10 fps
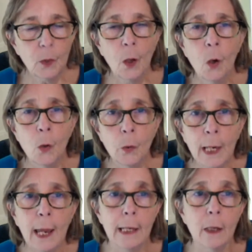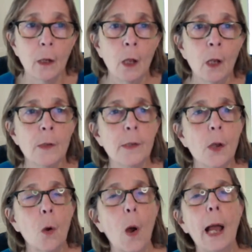Okay.
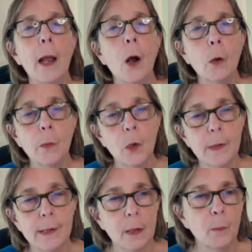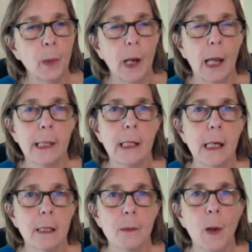So, I hope those simple
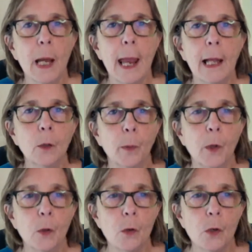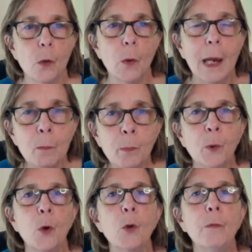ideas might help you to
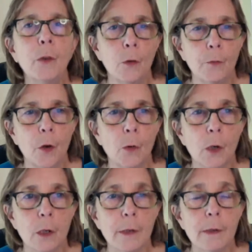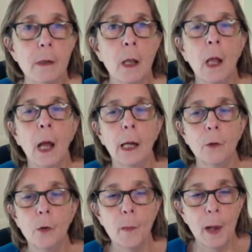improve your focus. And
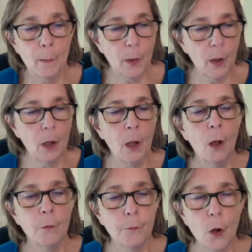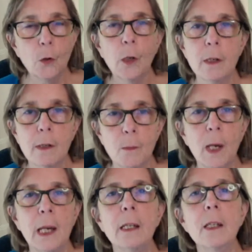remember, focus
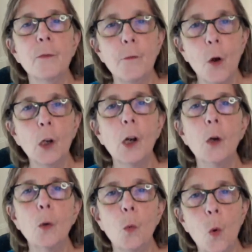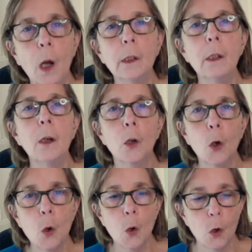means follow one
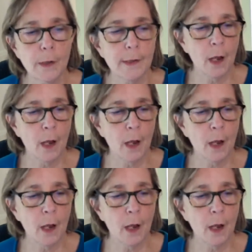course